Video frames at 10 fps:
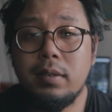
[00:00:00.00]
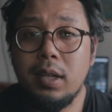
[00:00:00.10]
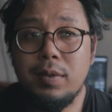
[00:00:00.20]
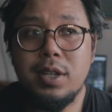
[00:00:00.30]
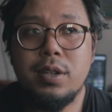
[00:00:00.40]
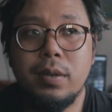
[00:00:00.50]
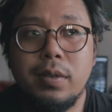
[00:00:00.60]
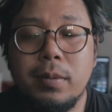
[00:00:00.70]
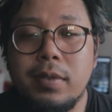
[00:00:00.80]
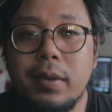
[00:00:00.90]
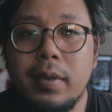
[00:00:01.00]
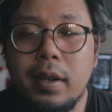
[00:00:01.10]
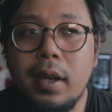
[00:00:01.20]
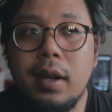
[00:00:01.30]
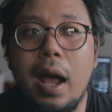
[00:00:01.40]
TV shows and stuff
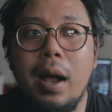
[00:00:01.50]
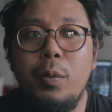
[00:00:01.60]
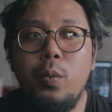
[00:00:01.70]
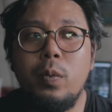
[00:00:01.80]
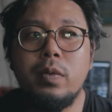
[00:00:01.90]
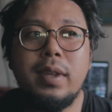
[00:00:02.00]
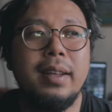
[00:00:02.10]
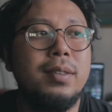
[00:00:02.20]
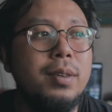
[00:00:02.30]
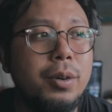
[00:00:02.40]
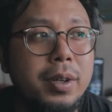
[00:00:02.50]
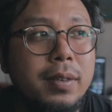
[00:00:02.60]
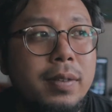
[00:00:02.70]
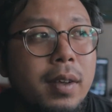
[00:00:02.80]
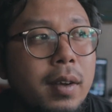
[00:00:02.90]
like that, I tend to
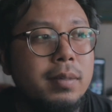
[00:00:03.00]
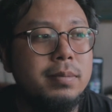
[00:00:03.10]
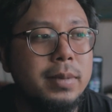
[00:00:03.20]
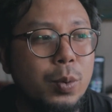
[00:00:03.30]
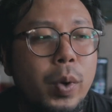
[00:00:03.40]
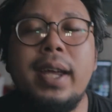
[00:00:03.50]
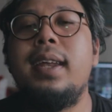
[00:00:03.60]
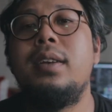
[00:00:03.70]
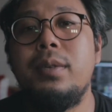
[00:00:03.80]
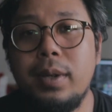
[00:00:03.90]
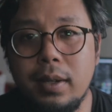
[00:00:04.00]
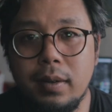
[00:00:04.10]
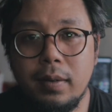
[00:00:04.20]
notice the way they do it.